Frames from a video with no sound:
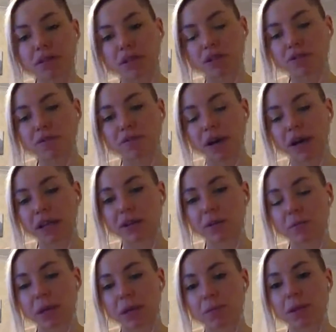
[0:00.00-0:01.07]
you find that
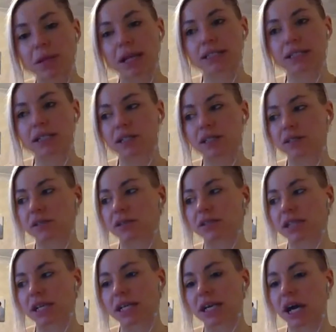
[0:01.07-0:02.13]
people actually discussed
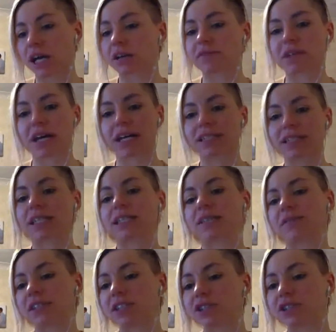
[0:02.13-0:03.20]
any kind of digestive
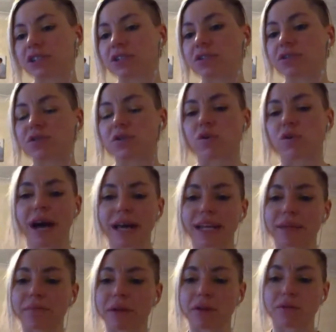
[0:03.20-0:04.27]
issues or any
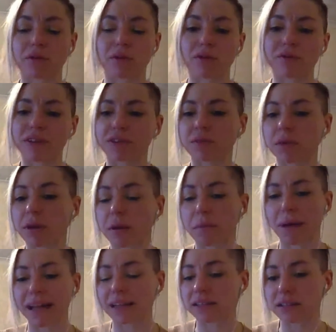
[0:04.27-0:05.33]
mineral or vitamin
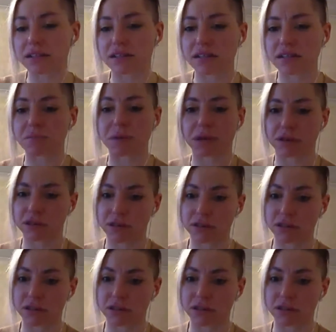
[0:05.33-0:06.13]
imbalances because of